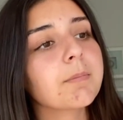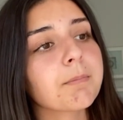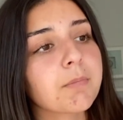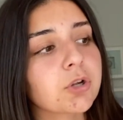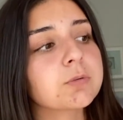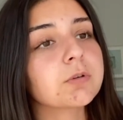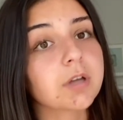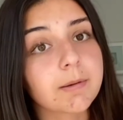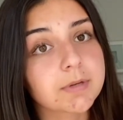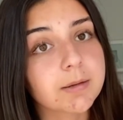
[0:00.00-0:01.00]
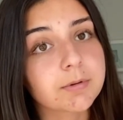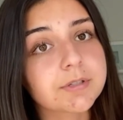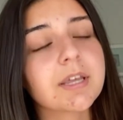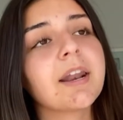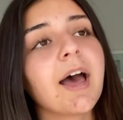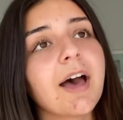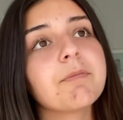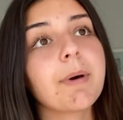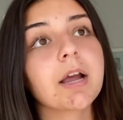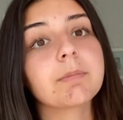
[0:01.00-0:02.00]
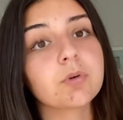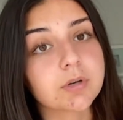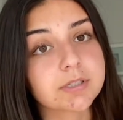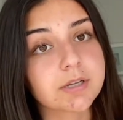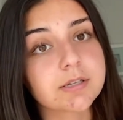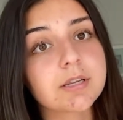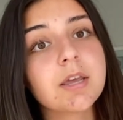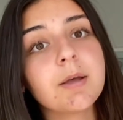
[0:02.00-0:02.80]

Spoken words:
multiple timetables and have backup courses,